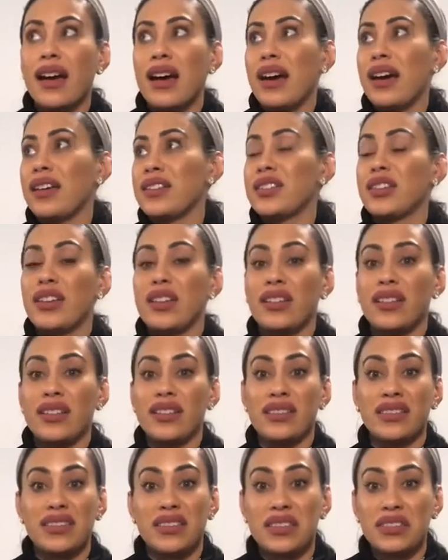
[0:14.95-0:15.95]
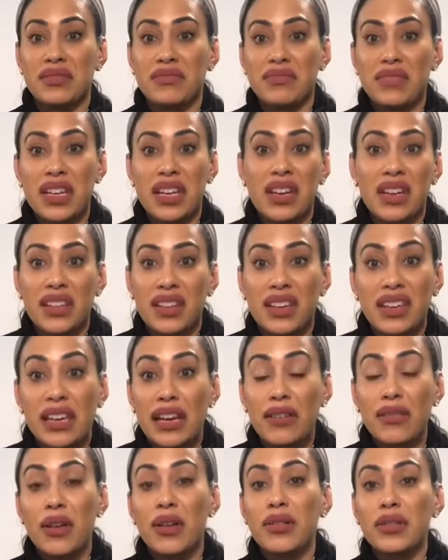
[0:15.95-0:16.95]
I turned another
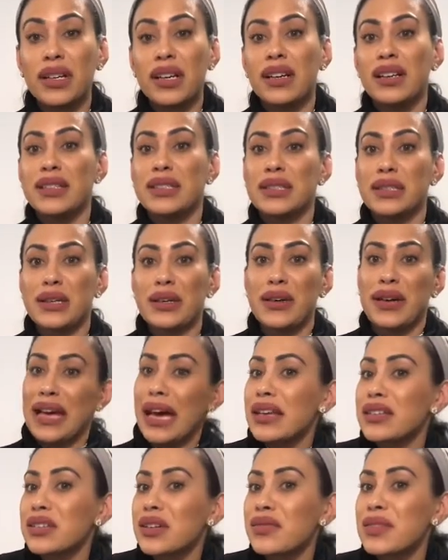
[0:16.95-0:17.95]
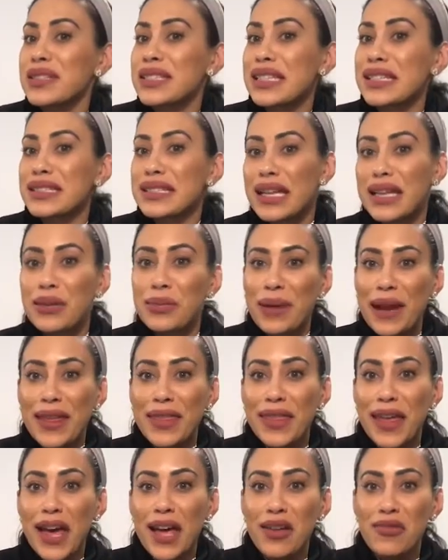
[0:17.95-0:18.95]
year older, so I had to obviously
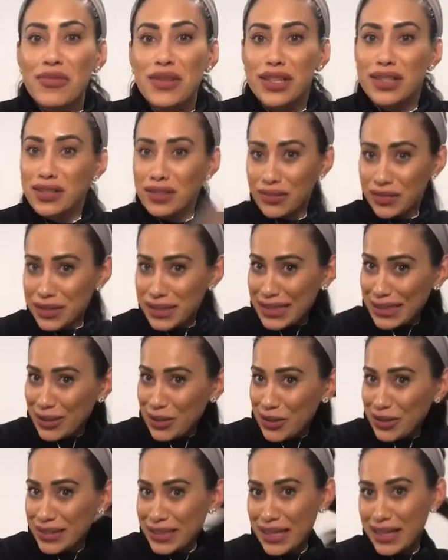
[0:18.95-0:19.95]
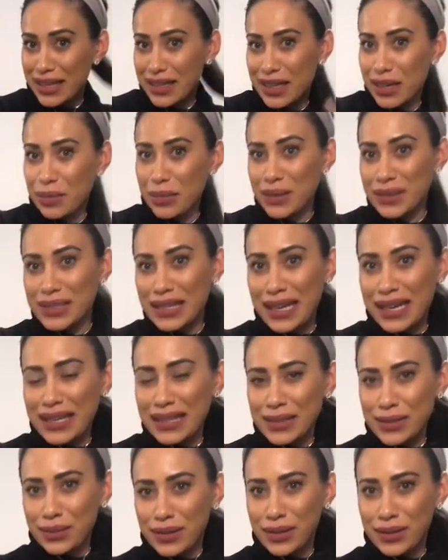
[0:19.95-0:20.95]
celebrate that, which obviously knocks out a couple of
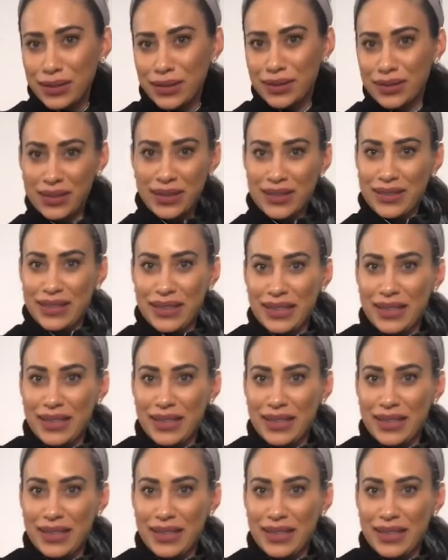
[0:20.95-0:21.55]
days when you're,